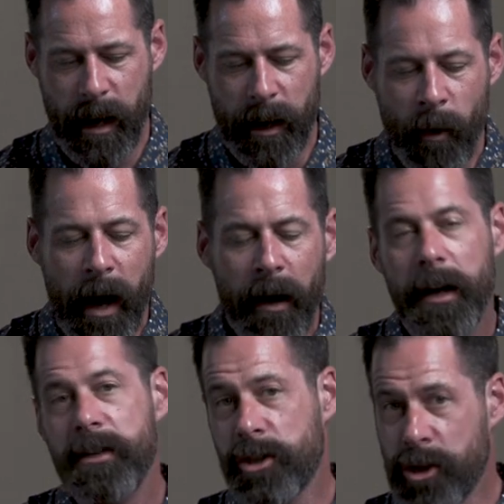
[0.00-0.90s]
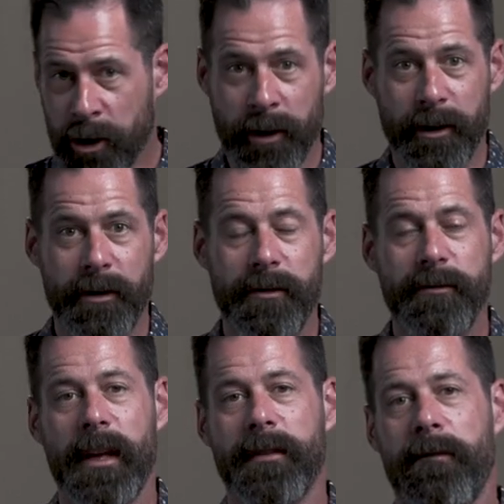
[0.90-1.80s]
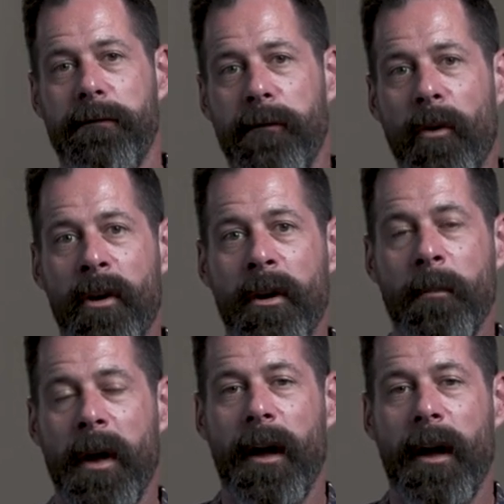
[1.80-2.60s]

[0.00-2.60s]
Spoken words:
And while it's true that the form